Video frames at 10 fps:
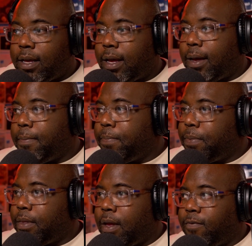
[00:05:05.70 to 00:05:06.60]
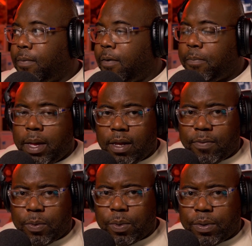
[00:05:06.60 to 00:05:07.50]
of many of
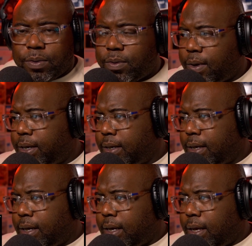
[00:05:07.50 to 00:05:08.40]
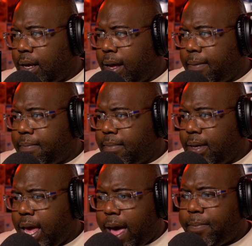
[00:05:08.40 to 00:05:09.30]
the words, right?
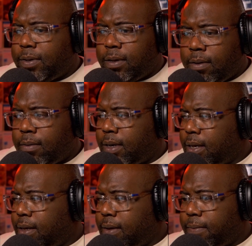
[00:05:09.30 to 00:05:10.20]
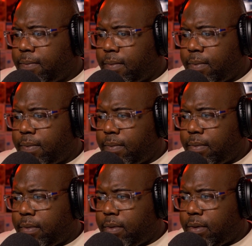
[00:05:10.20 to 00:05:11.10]
He absolutely
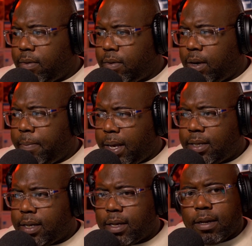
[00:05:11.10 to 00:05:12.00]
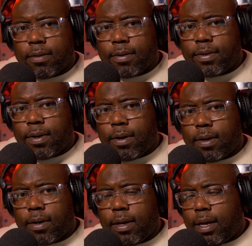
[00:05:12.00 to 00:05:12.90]
did amazingly on the song.